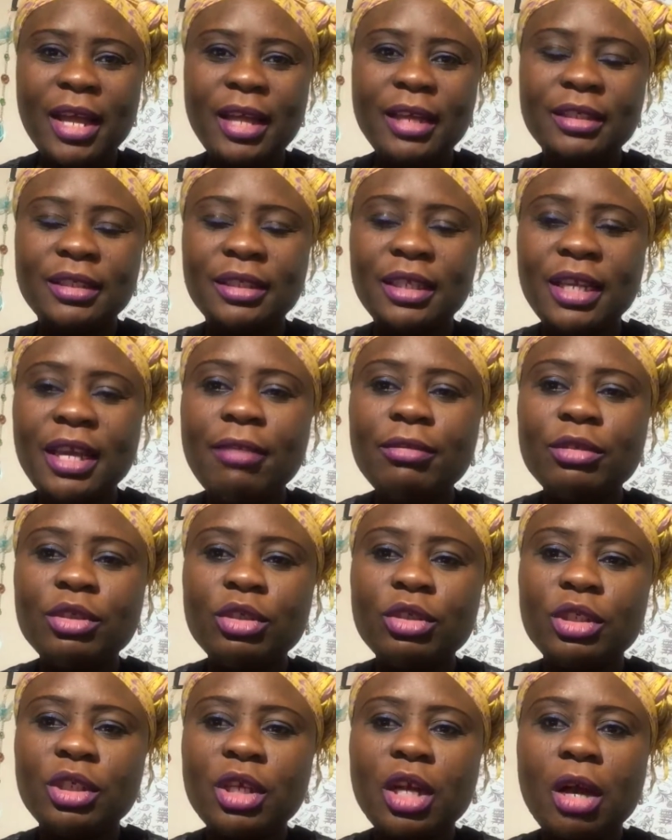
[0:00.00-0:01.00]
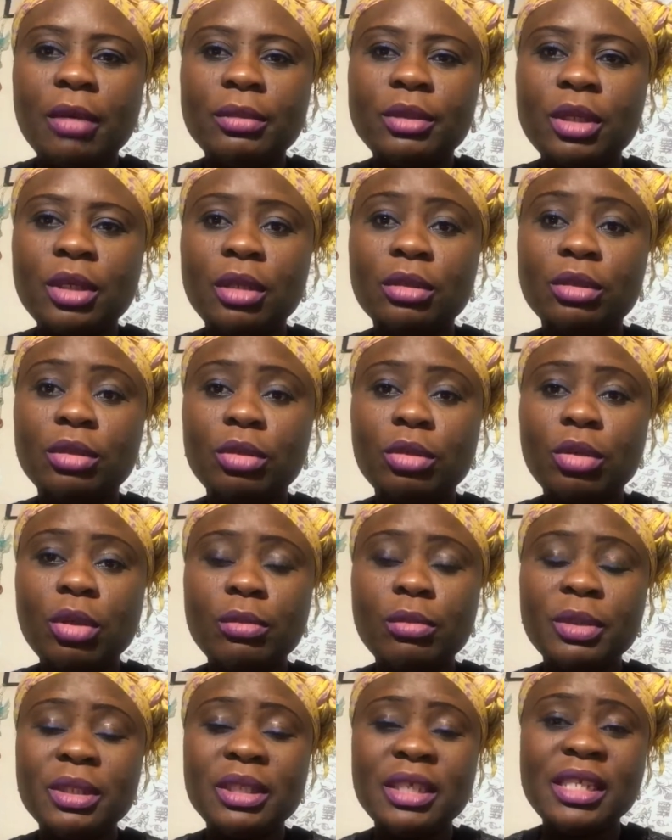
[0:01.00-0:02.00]
It gives you the option to
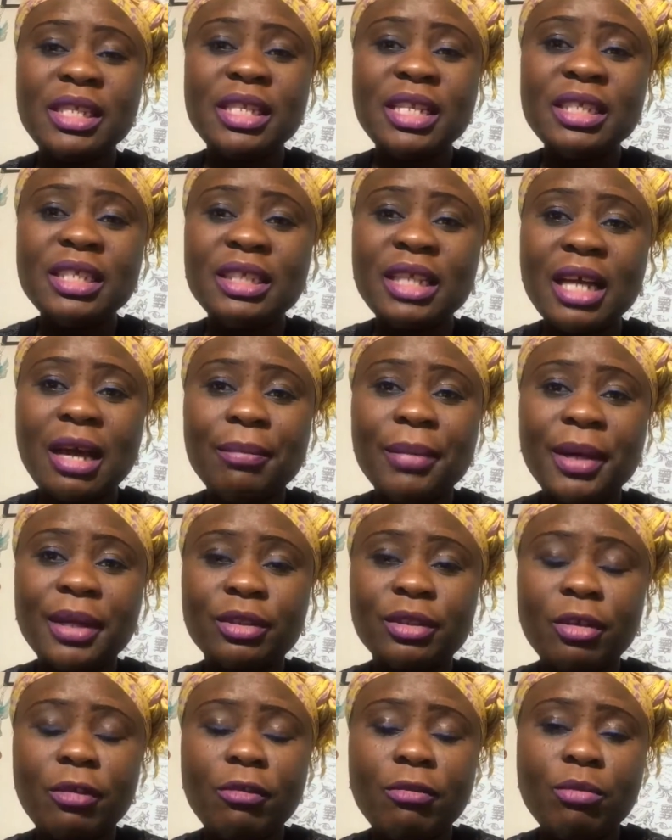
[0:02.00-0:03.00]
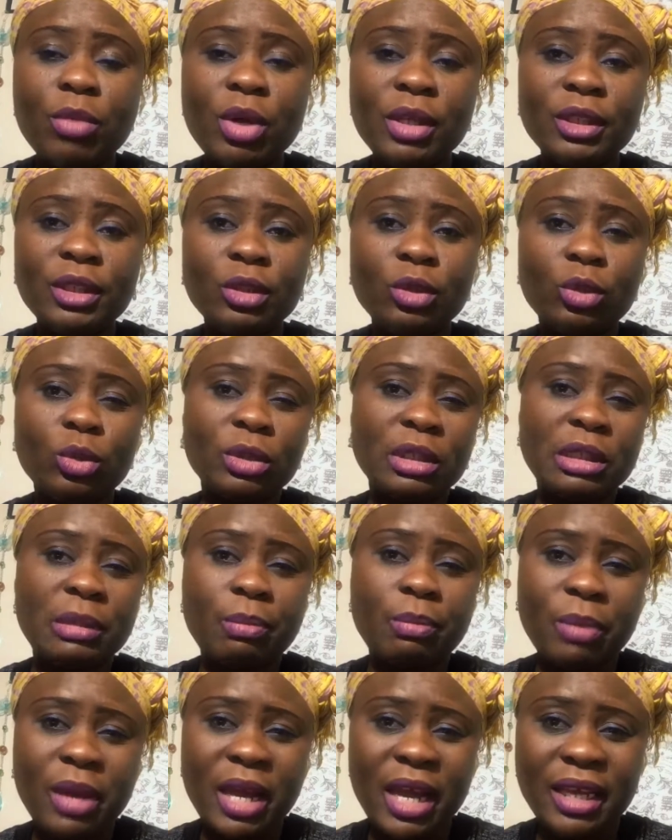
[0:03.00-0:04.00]
go with the least amount of money to
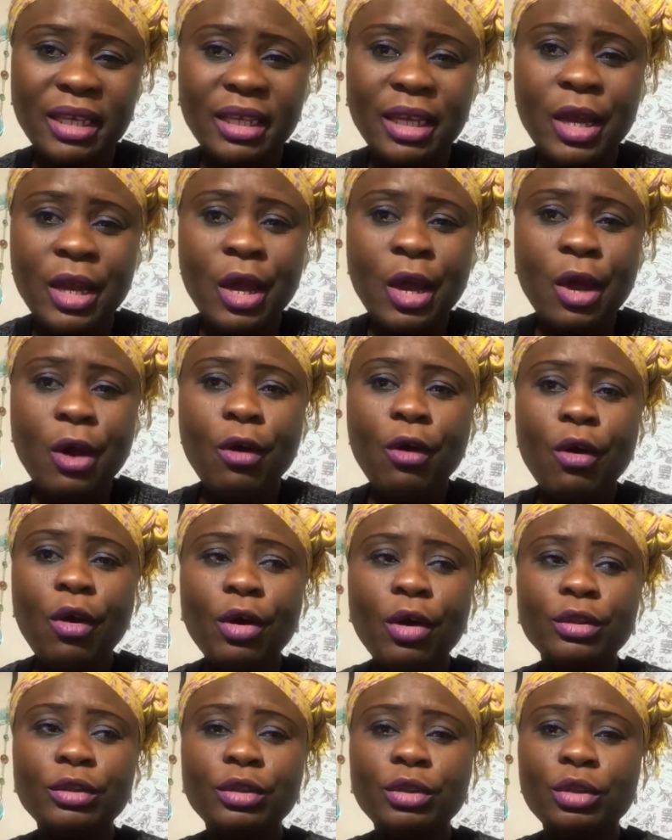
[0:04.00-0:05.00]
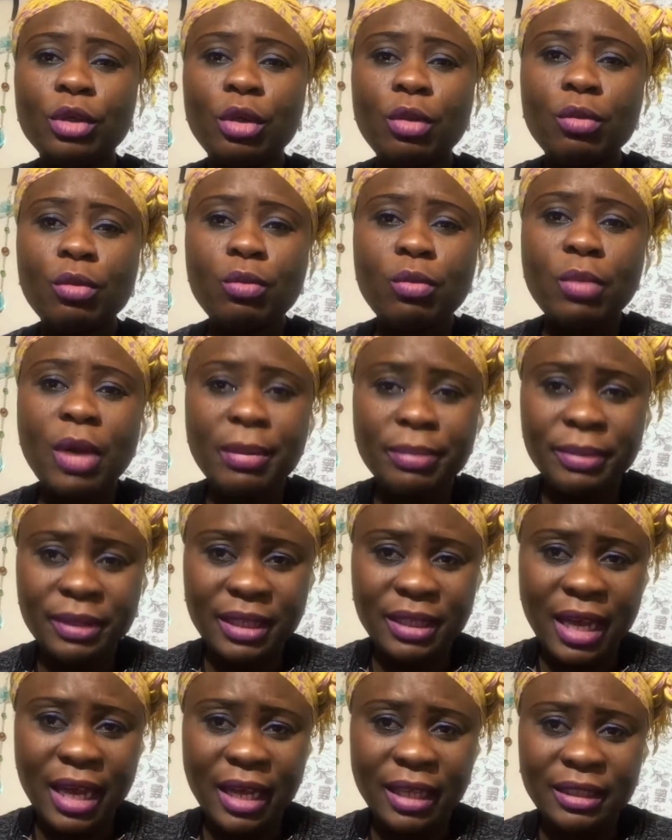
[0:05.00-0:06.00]
spend on your
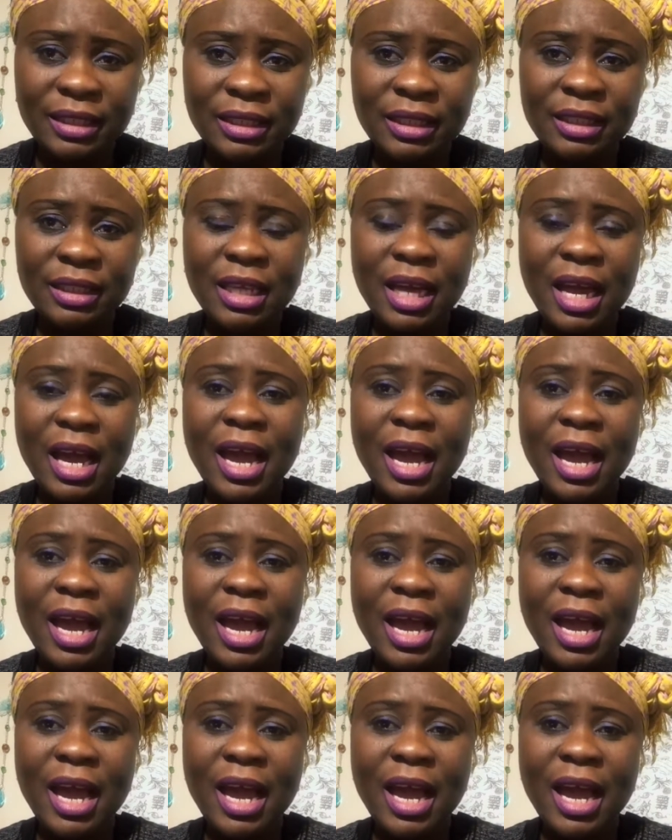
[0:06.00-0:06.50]
website.